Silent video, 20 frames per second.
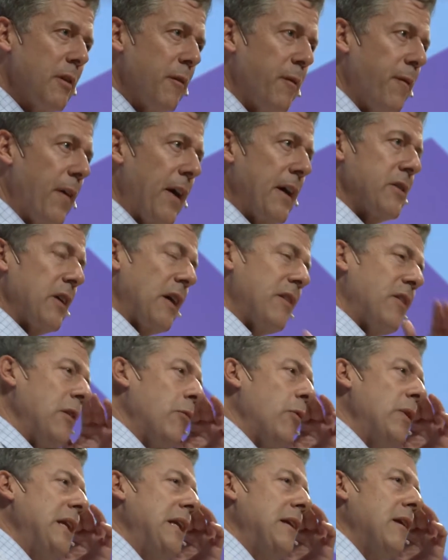effect, I think
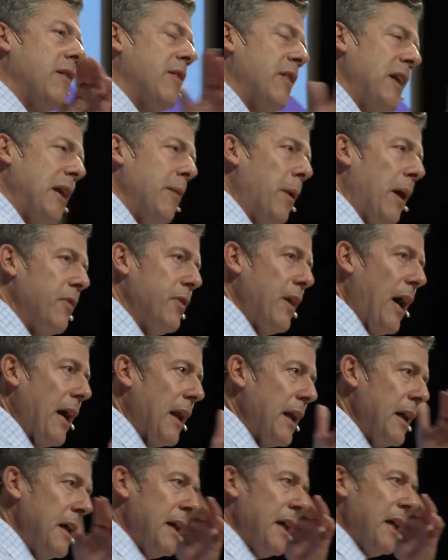we need to think about that.
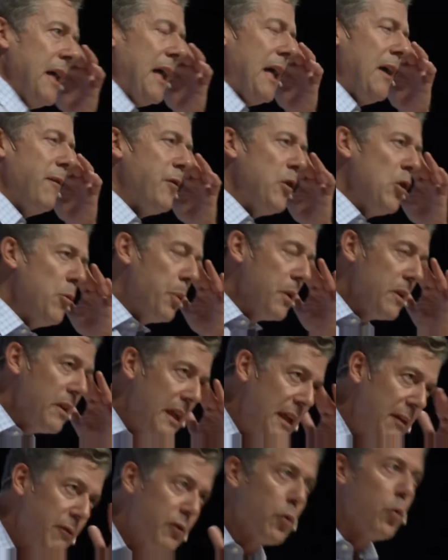If you believe the